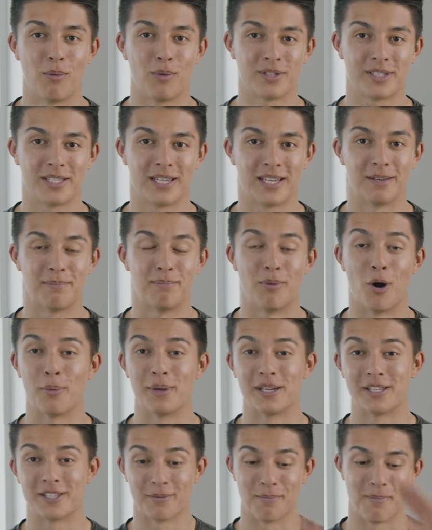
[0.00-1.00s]
wanted
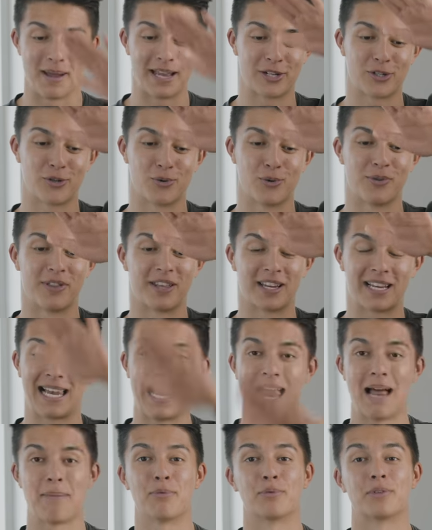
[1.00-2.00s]
Bobby to make sure the
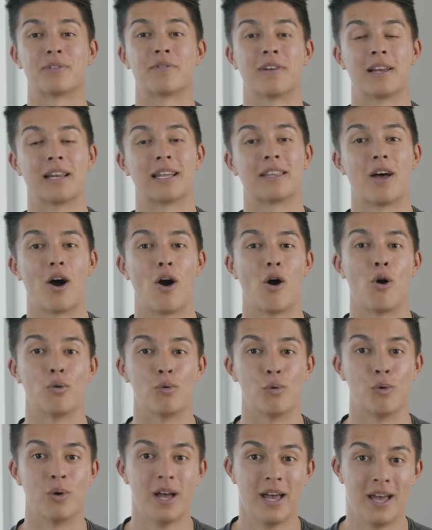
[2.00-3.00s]
clapper was filling the
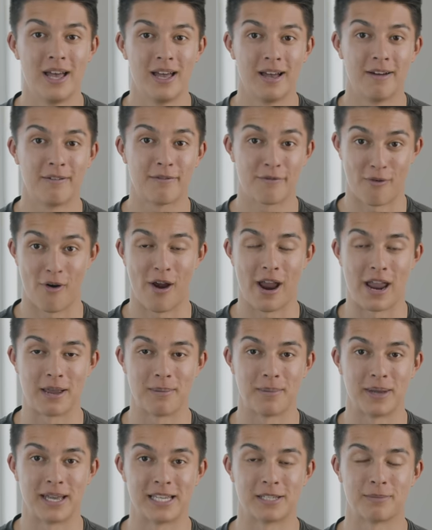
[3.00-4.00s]
whole
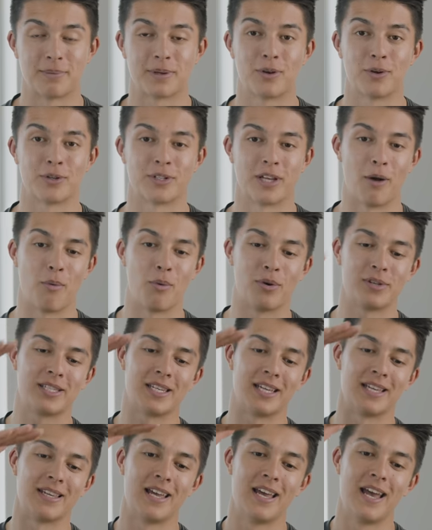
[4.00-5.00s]
frame is because I
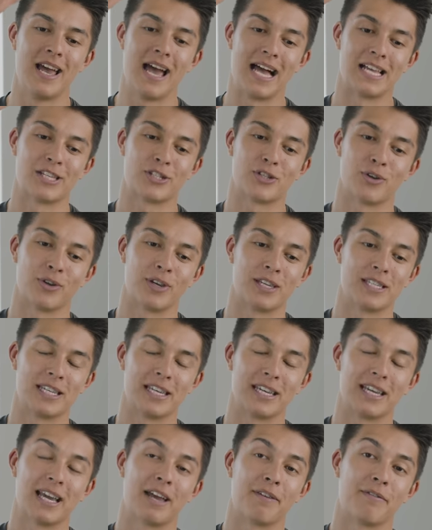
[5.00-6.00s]
wanted, as soon as
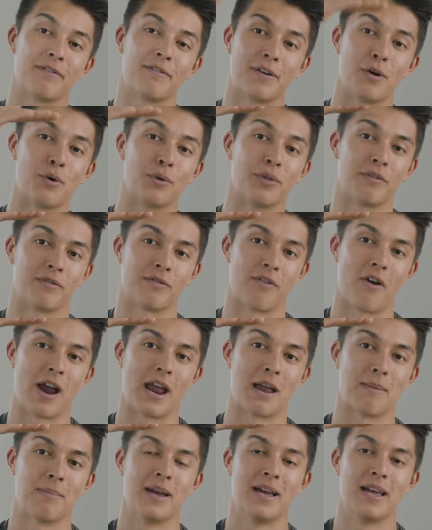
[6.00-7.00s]
he had filled the
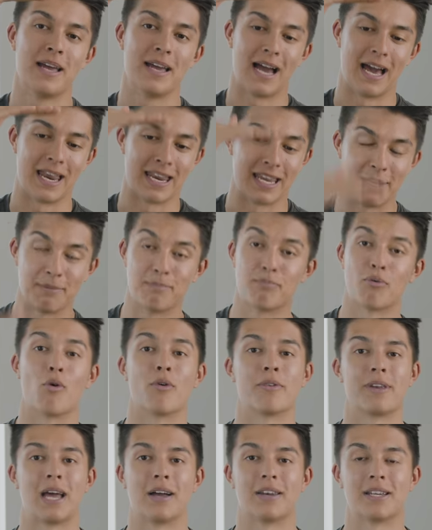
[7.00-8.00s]
frame and he
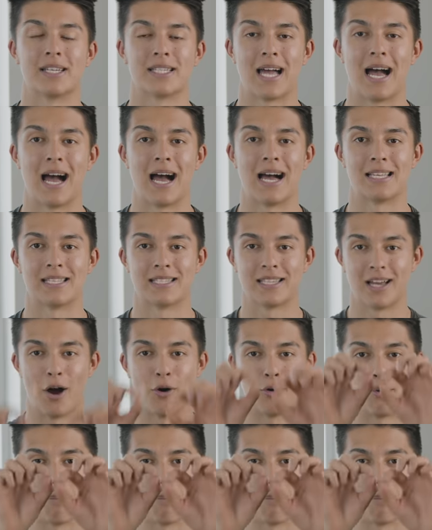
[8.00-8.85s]
brought down his hands, I